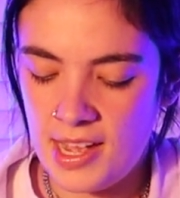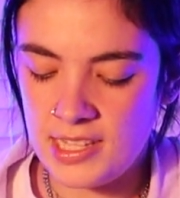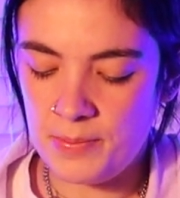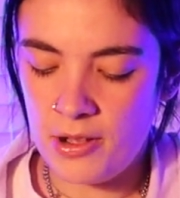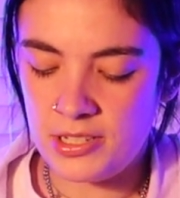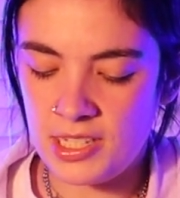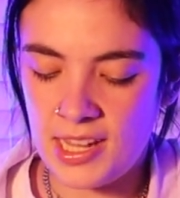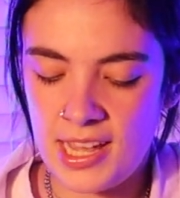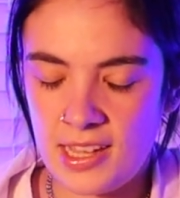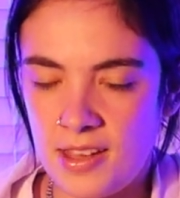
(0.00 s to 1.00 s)
as opposed to
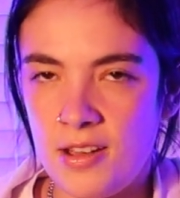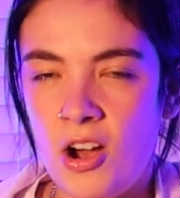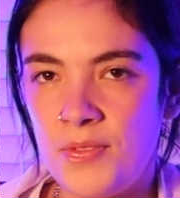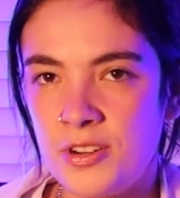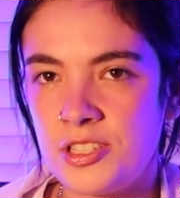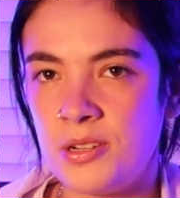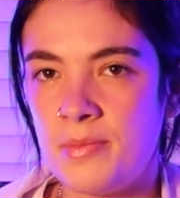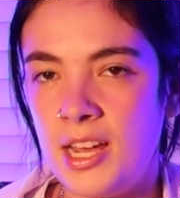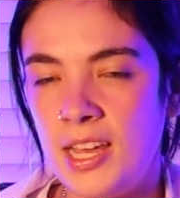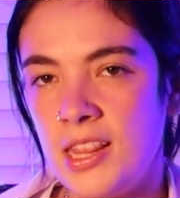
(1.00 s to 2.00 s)
like offers or
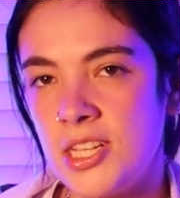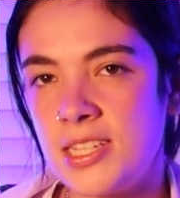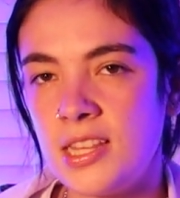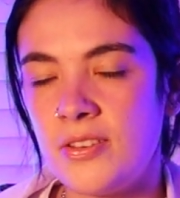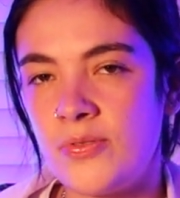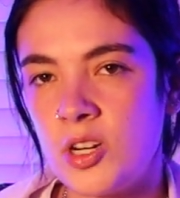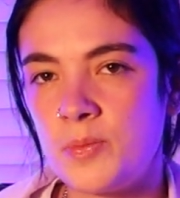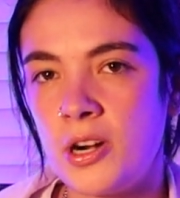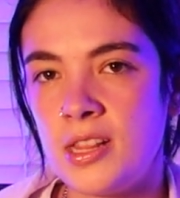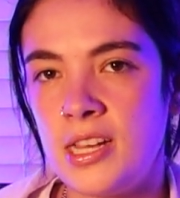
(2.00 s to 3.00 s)
money. It looks like the
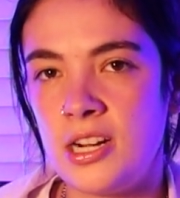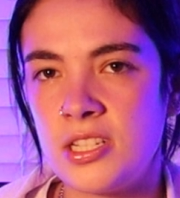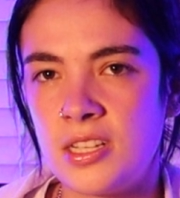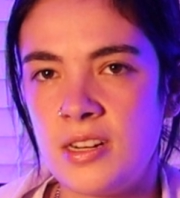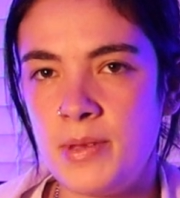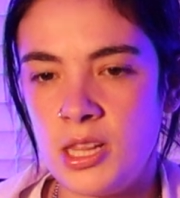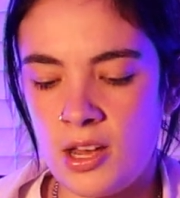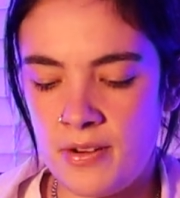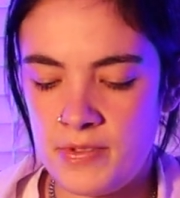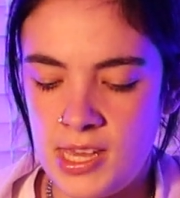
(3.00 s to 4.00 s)
first part of the year is going to be a
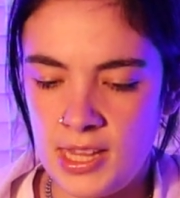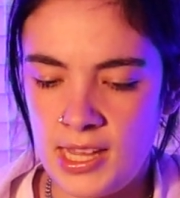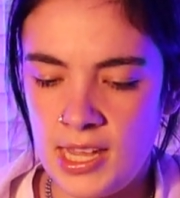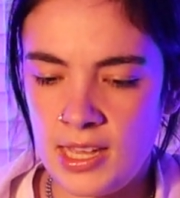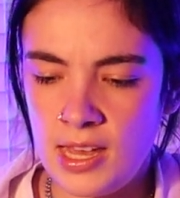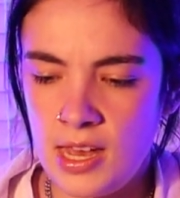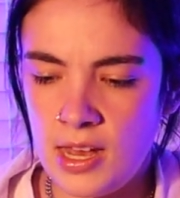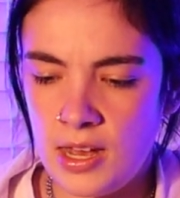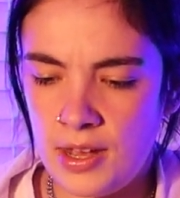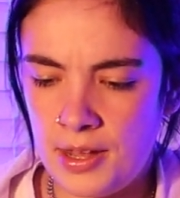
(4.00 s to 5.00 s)
lot of healing,
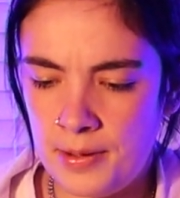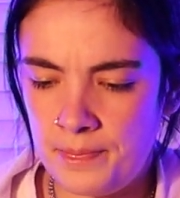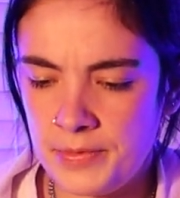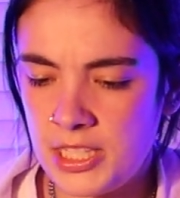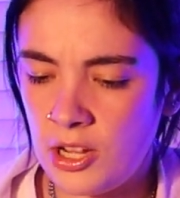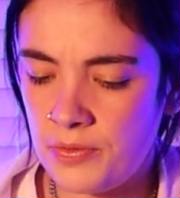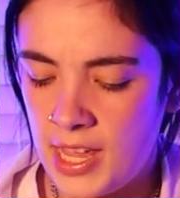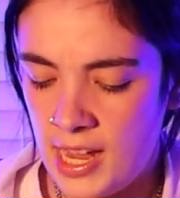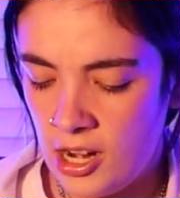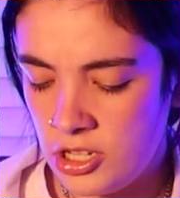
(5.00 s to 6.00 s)

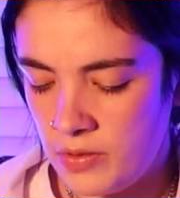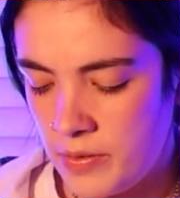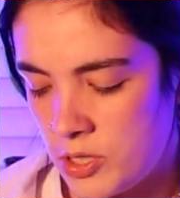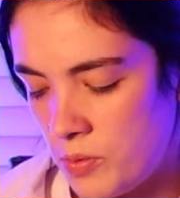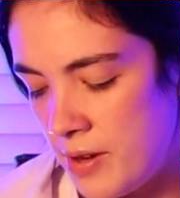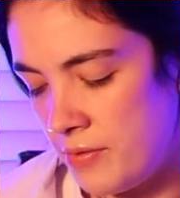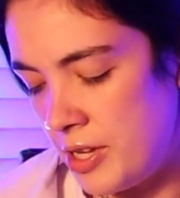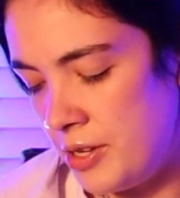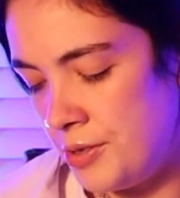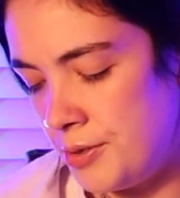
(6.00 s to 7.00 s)
self-care, doing what's right for
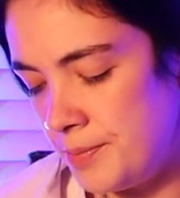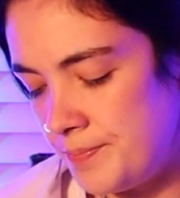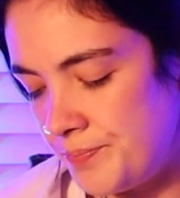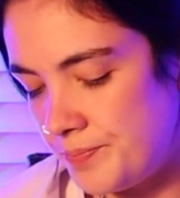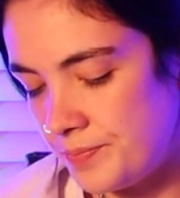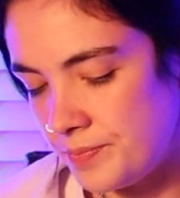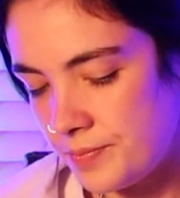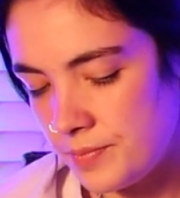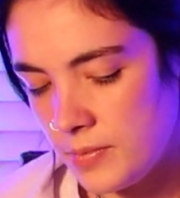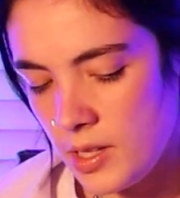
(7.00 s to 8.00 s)
you.
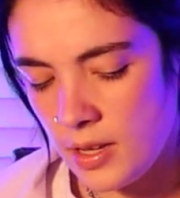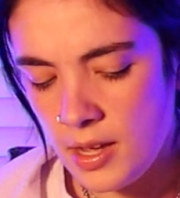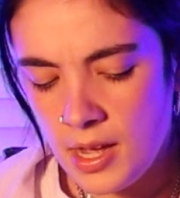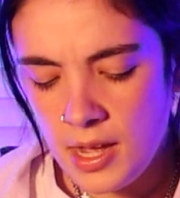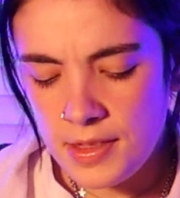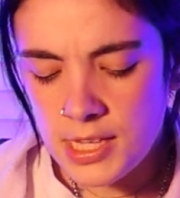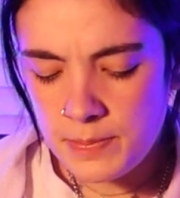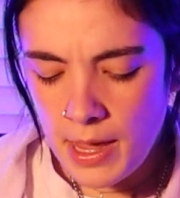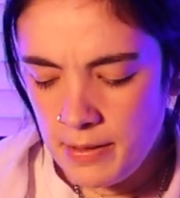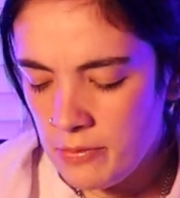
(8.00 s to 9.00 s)

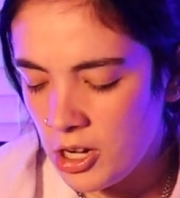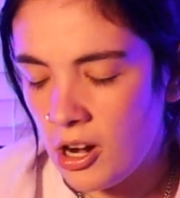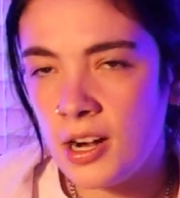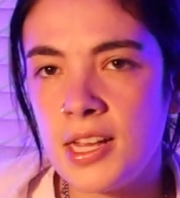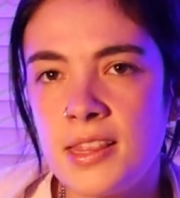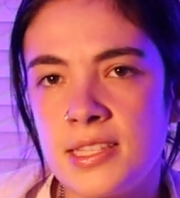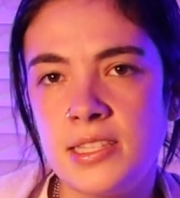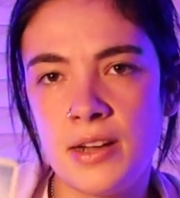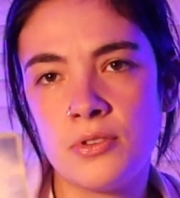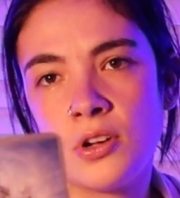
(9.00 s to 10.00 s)
This may be regarding this
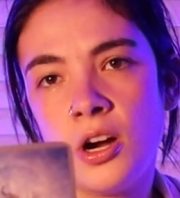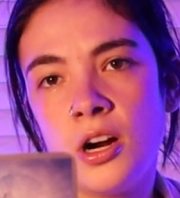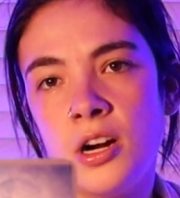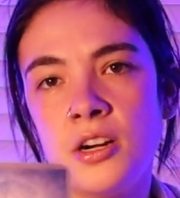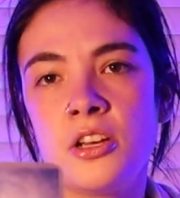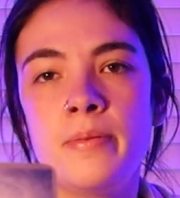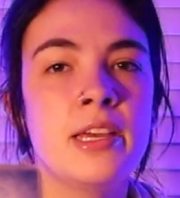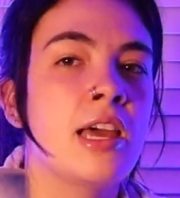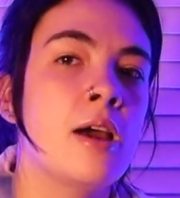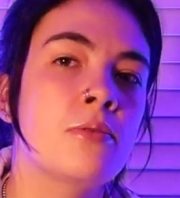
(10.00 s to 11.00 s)
Devil card. It could
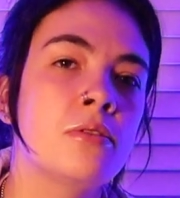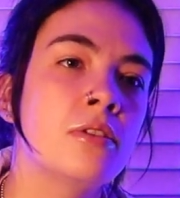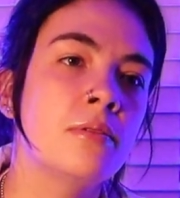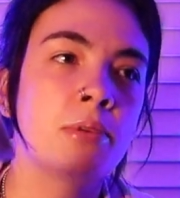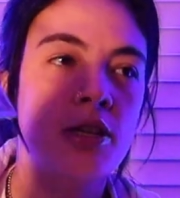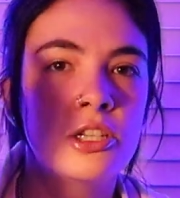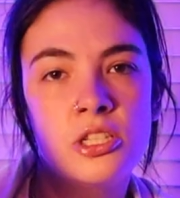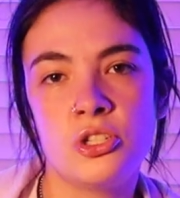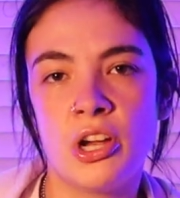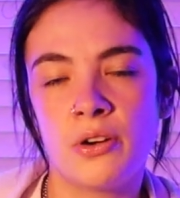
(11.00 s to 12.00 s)
be a Capricorn, but
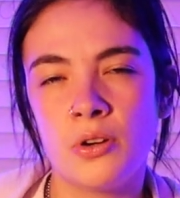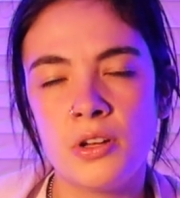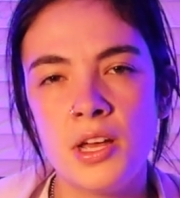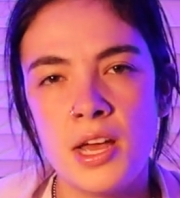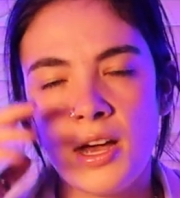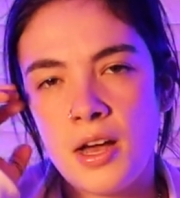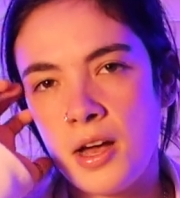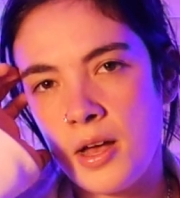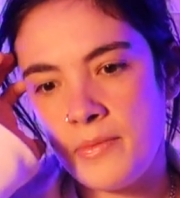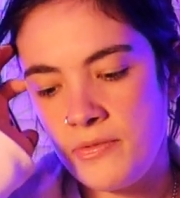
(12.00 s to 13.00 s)
just in general,
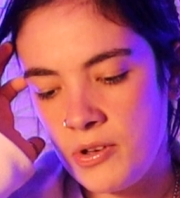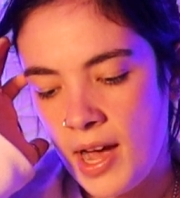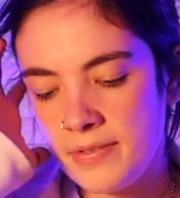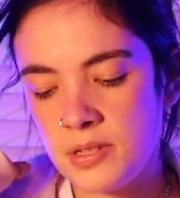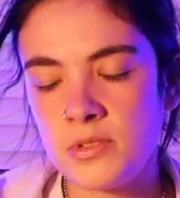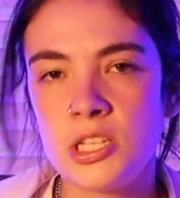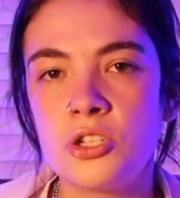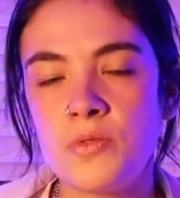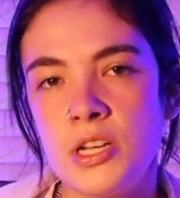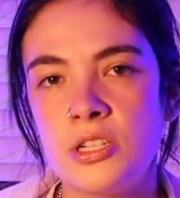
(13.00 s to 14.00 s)
if you have some
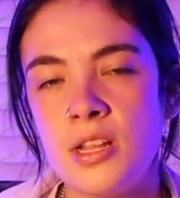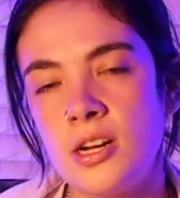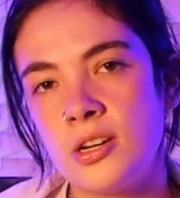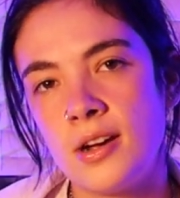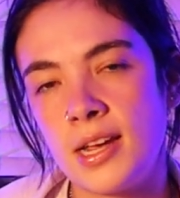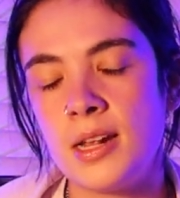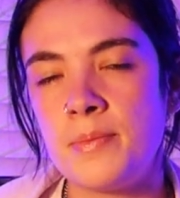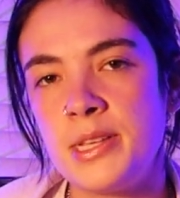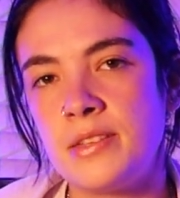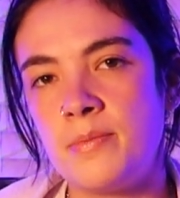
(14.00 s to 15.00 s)
situation that you're not getting
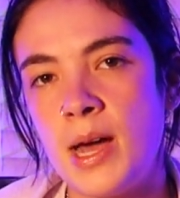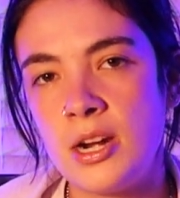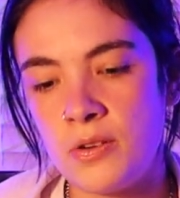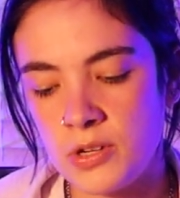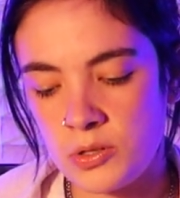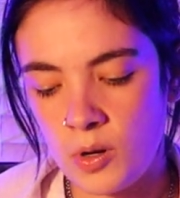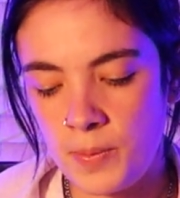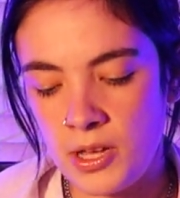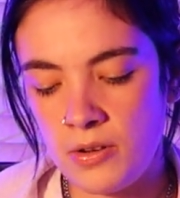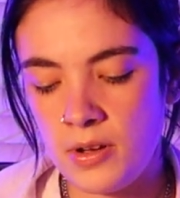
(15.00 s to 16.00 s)
peace of mind over,
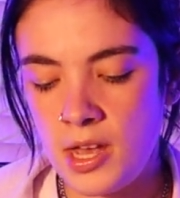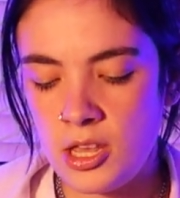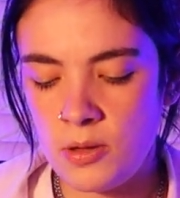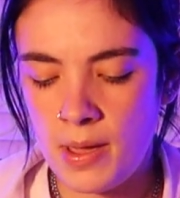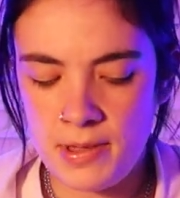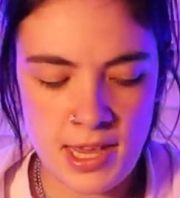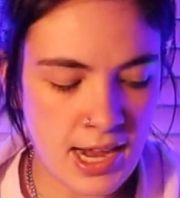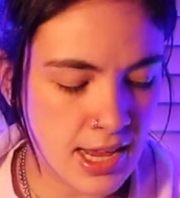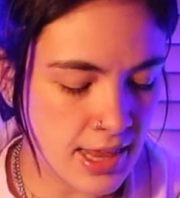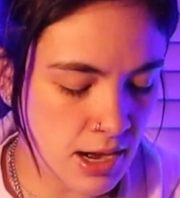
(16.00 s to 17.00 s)
Scorpio, you may be
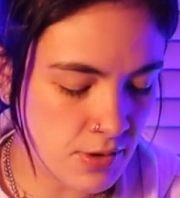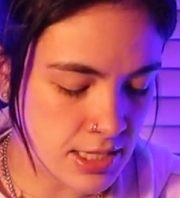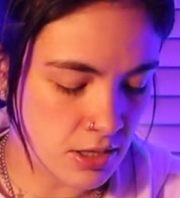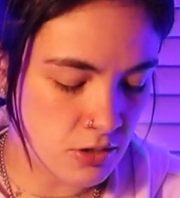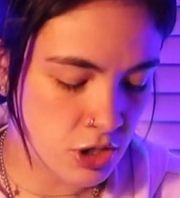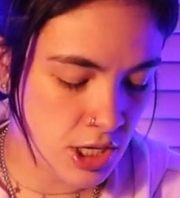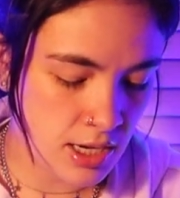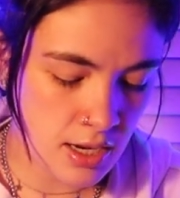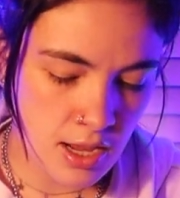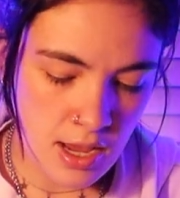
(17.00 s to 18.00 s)
getting that
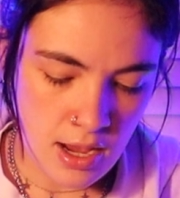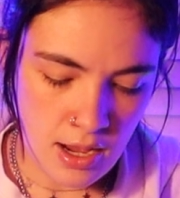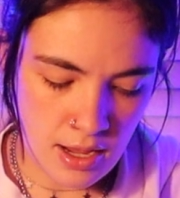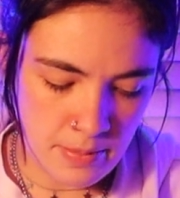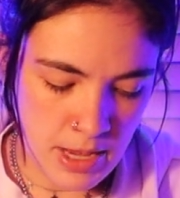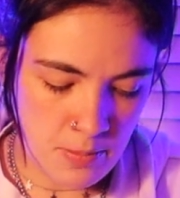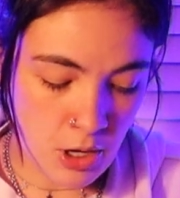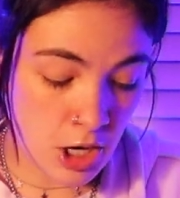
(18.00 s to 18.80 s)
resolution in